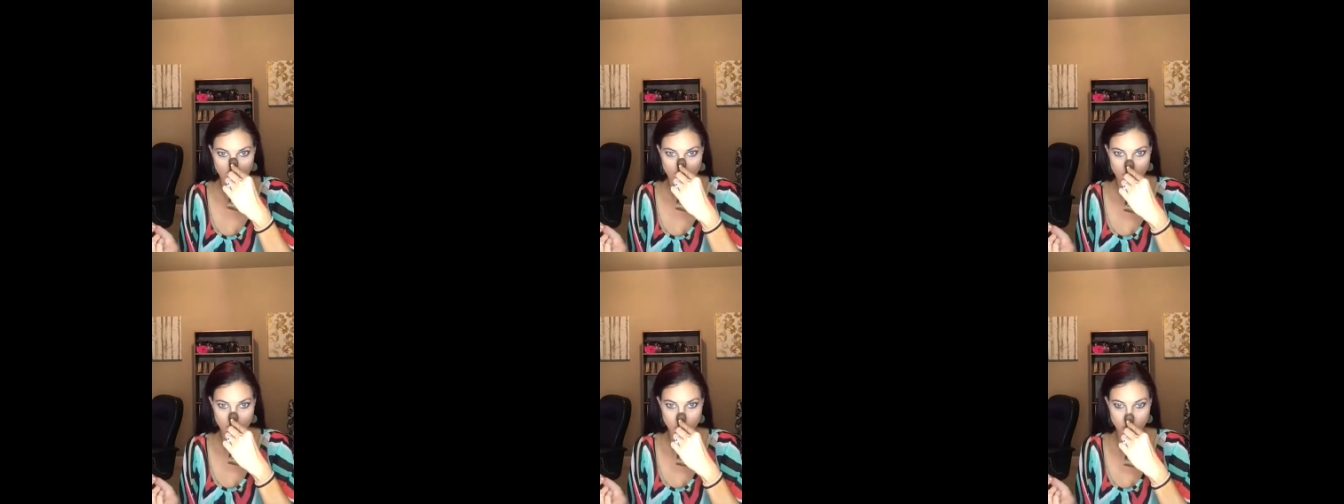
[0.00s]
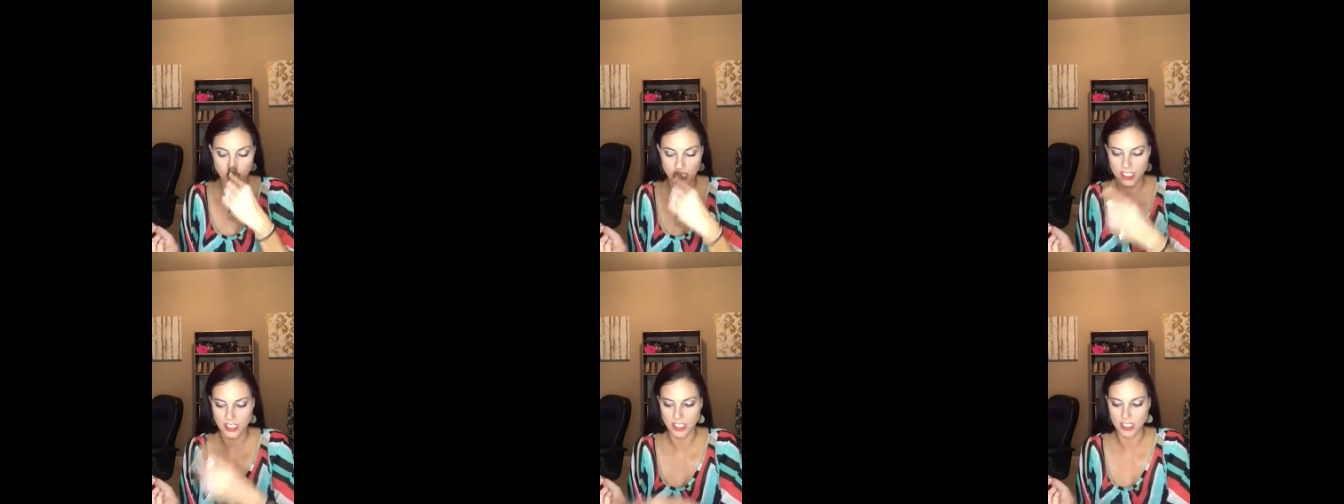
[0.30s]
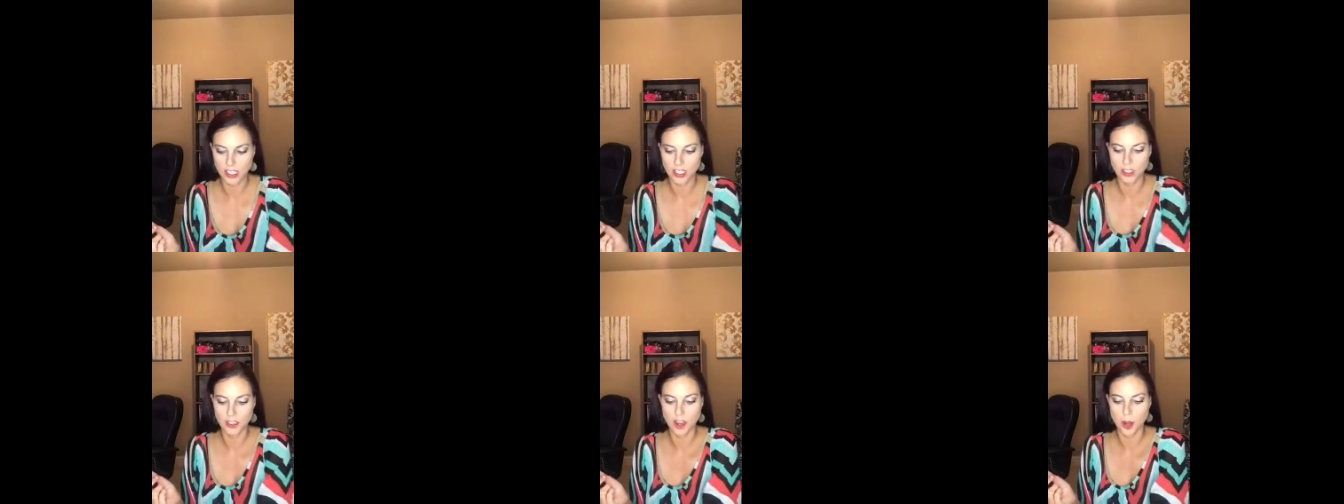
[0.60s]
I actually
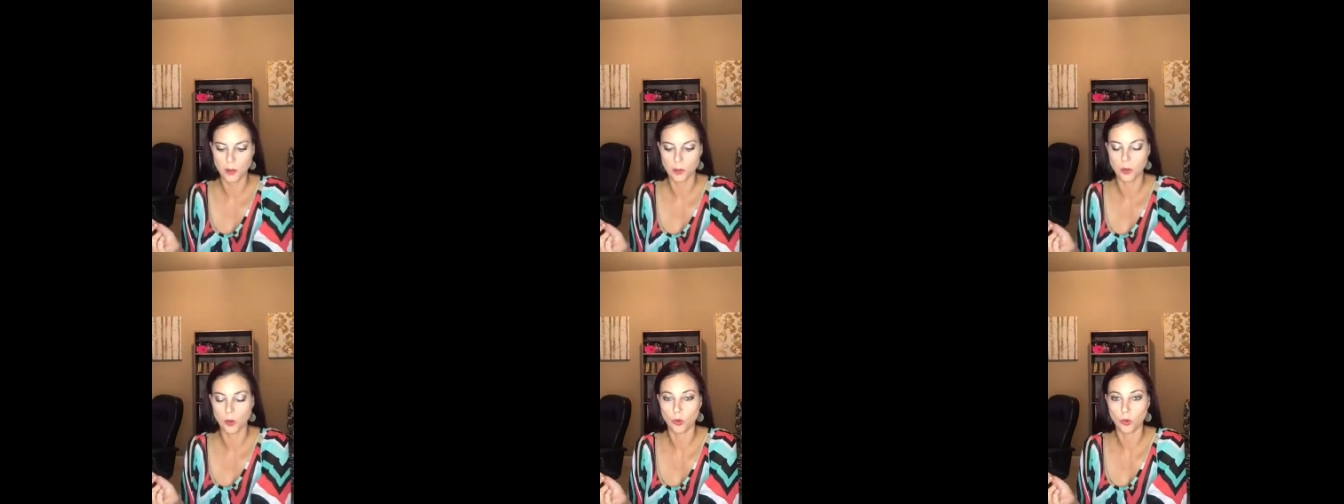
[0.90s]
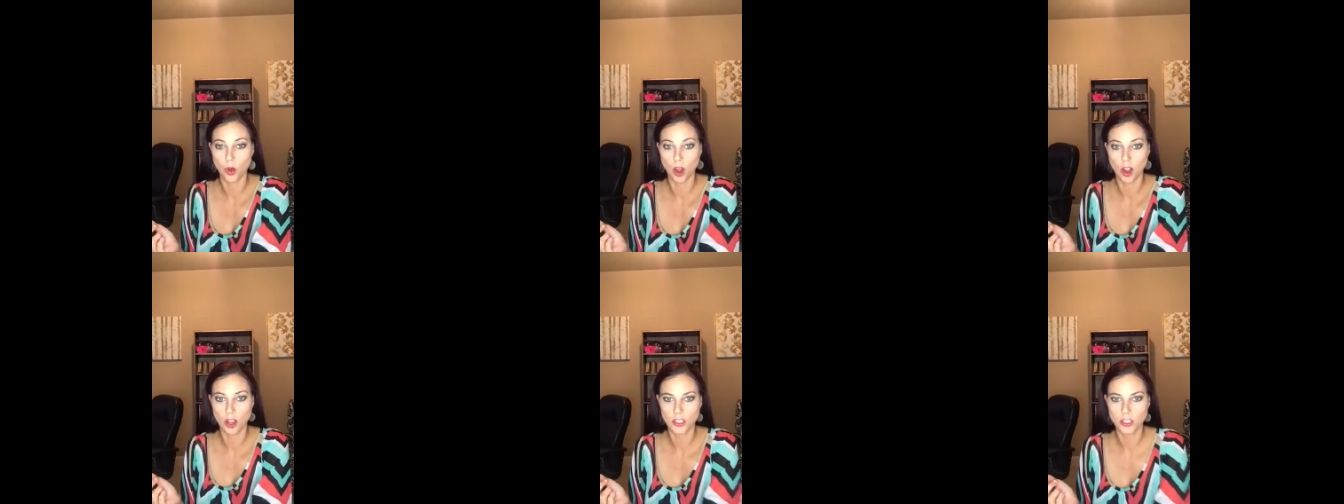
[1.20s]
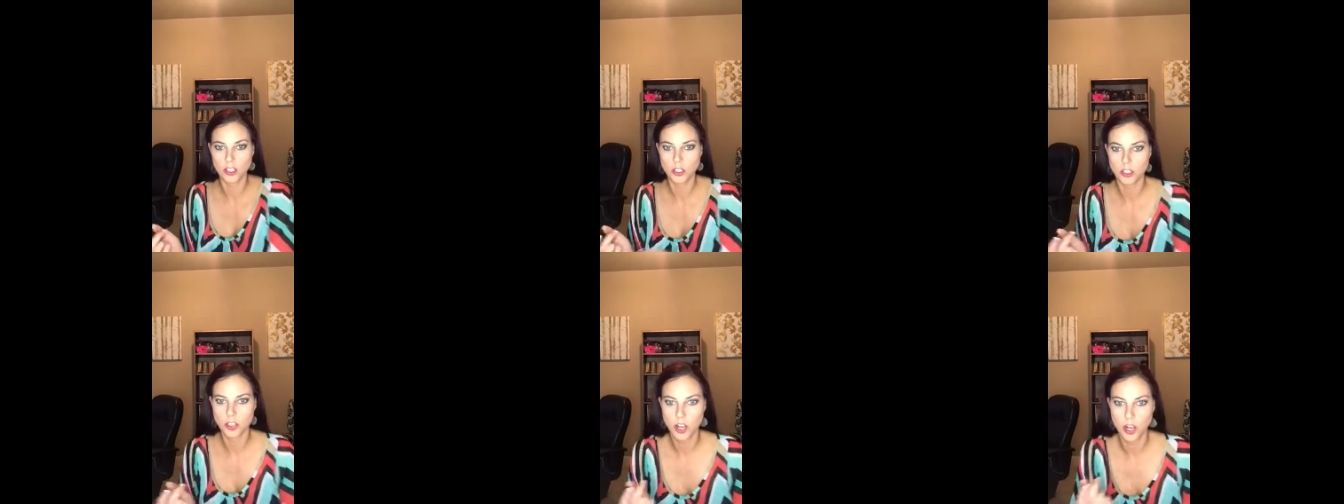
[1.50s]
did a
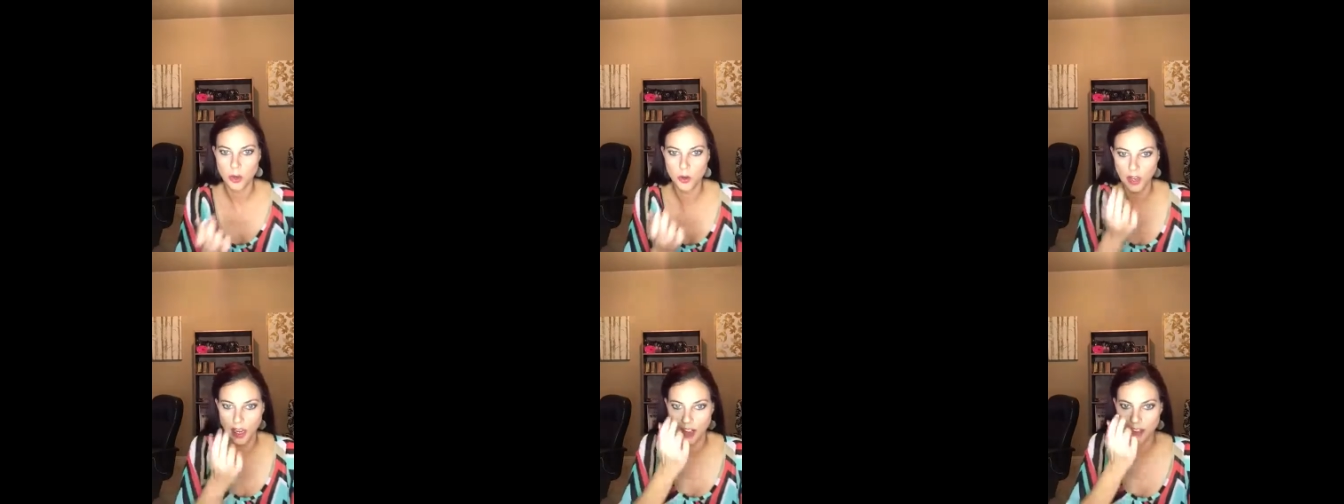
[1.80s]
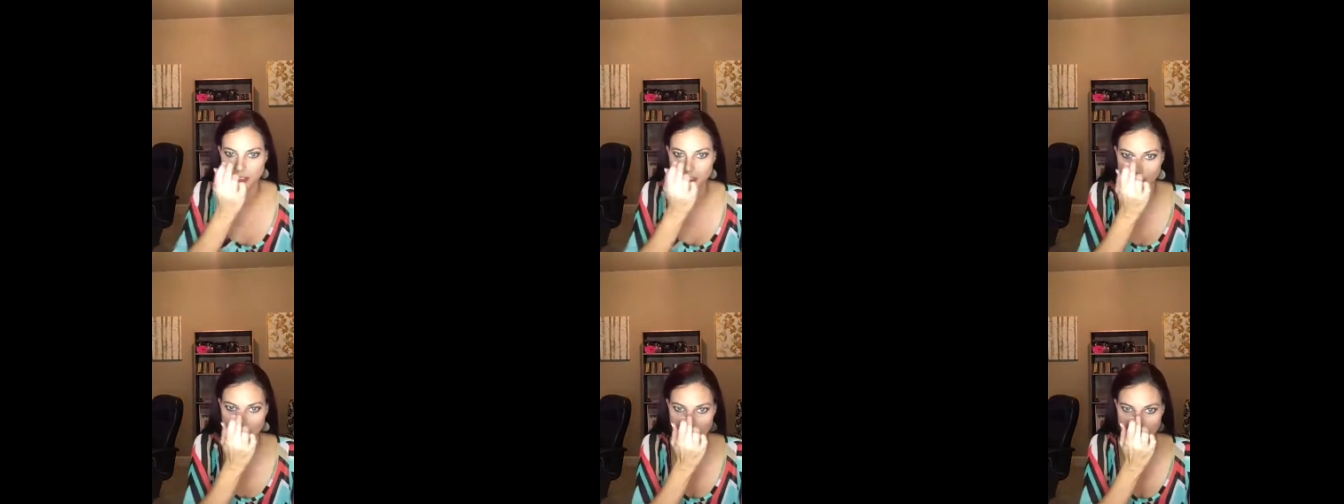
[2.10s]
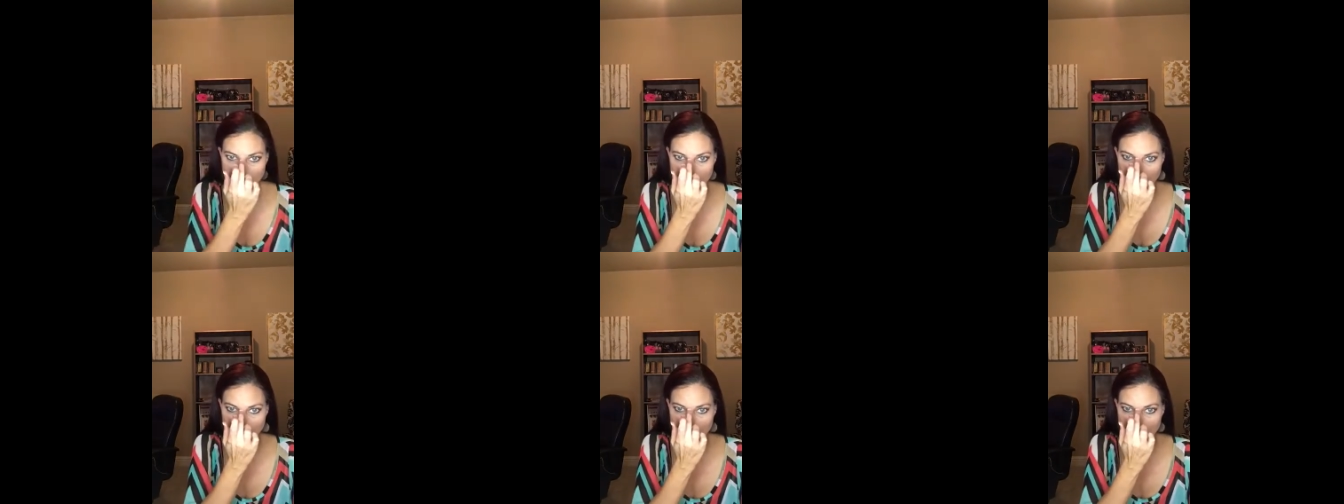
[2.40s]
broad stroke, and
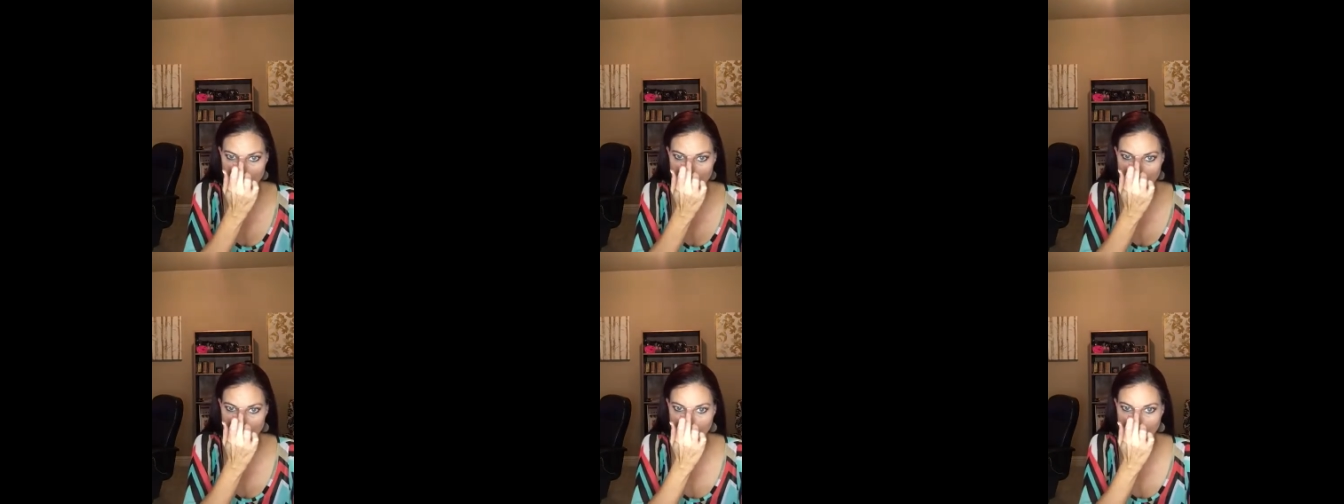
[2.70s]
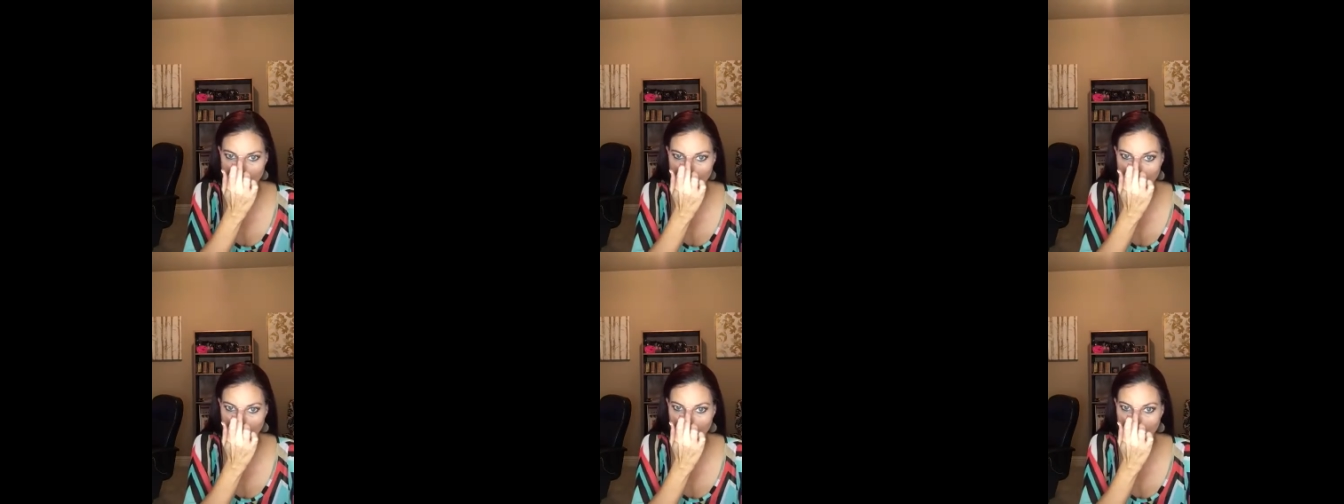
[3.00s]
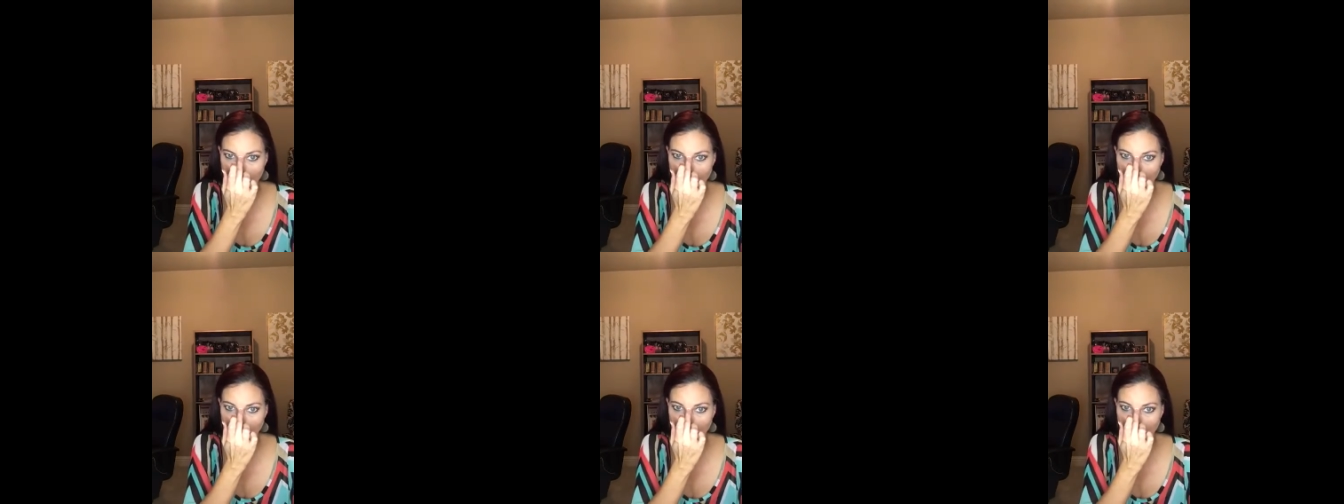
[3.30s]
this is just a
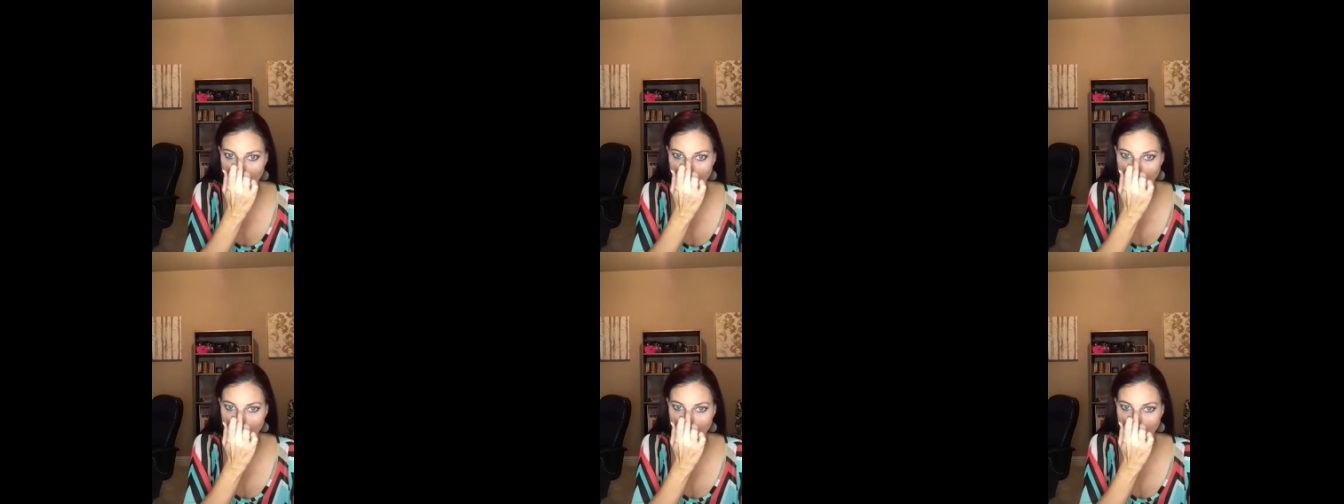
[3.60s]
tiny